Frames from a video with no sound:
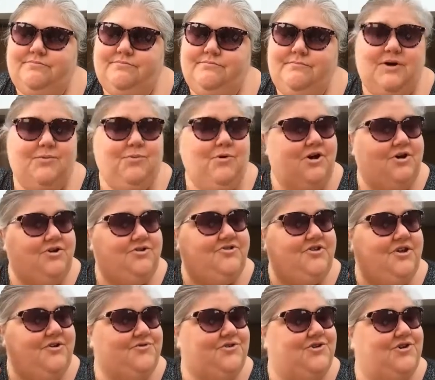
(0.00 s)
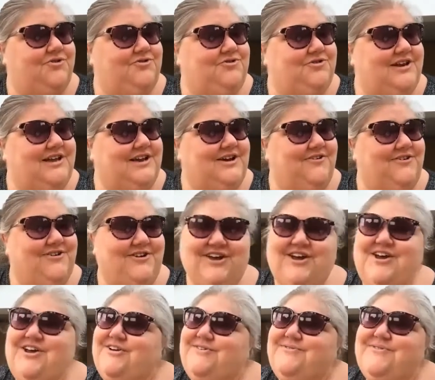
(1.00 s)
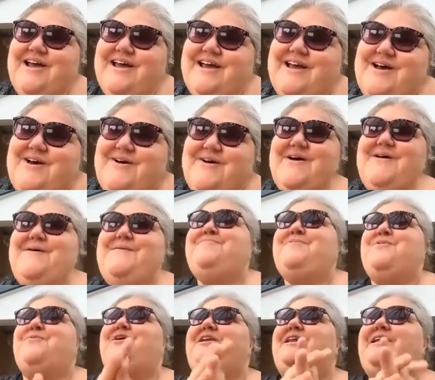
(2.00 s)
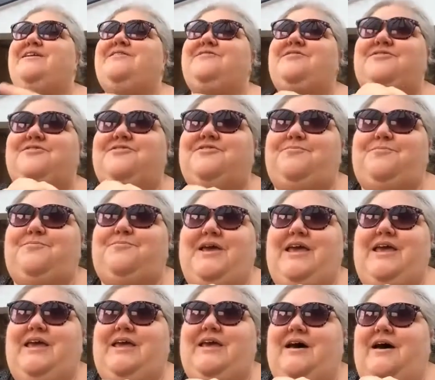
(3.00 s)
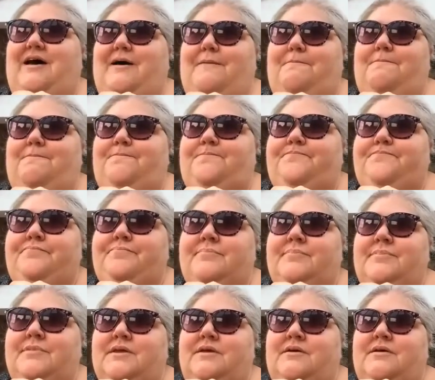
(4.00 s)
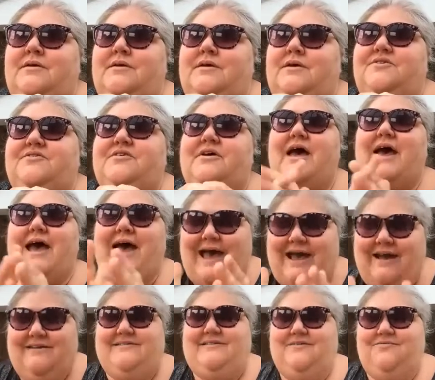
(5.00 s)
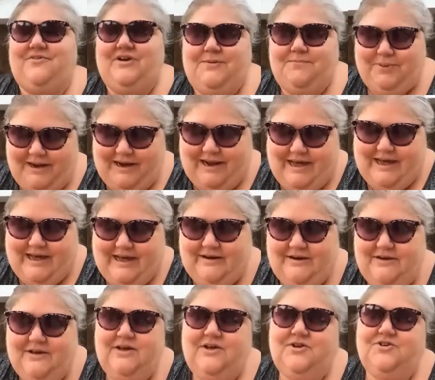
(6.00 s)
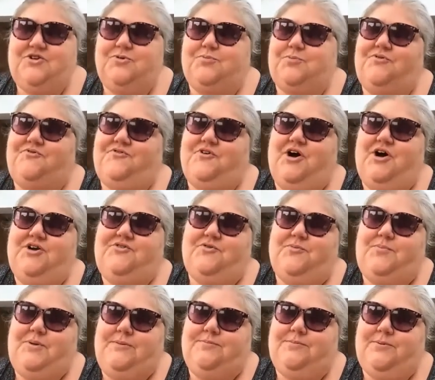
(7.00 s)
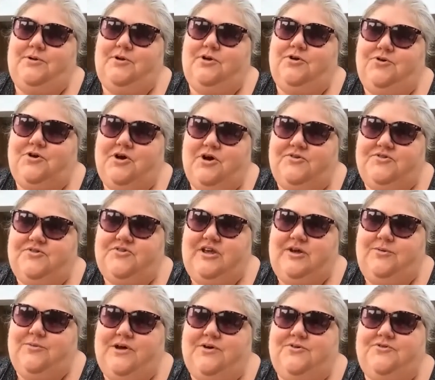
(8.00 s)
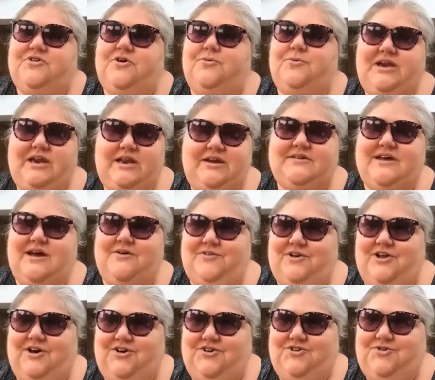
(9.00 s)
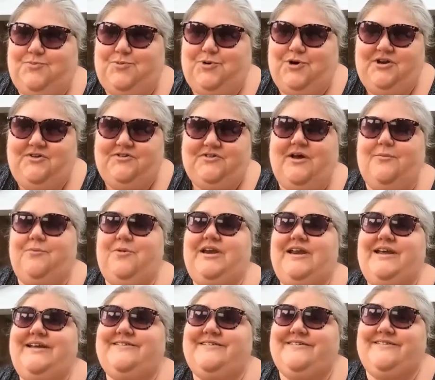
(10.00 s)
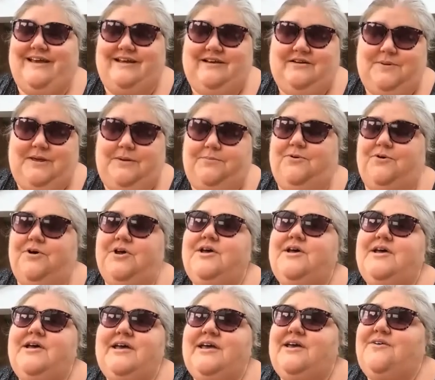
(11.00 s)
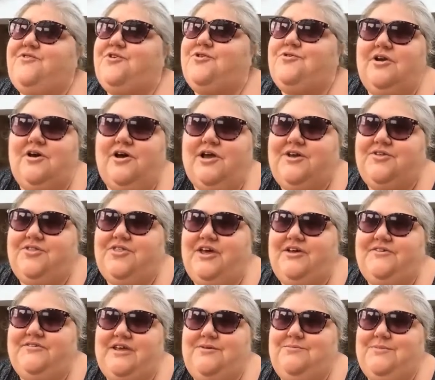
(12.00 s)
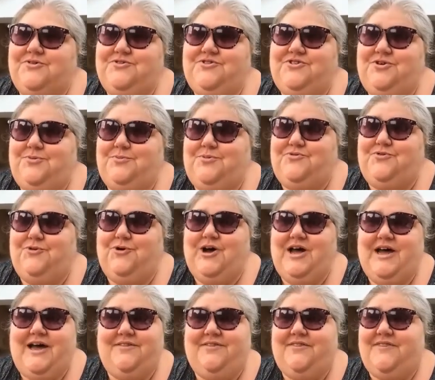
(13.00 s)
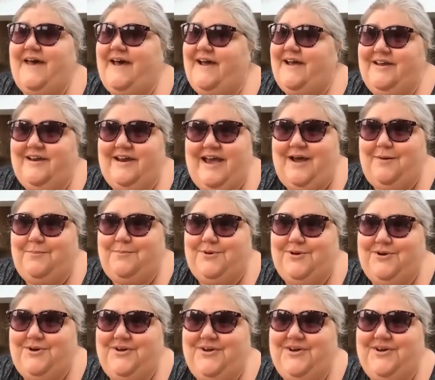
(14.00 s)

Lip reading: my words have totally gone. We need to be, to actively plan to provide for people who can't see well. So we need to have large print and we need to say to people, if you'd like things emailed to you beforehand, that can happen.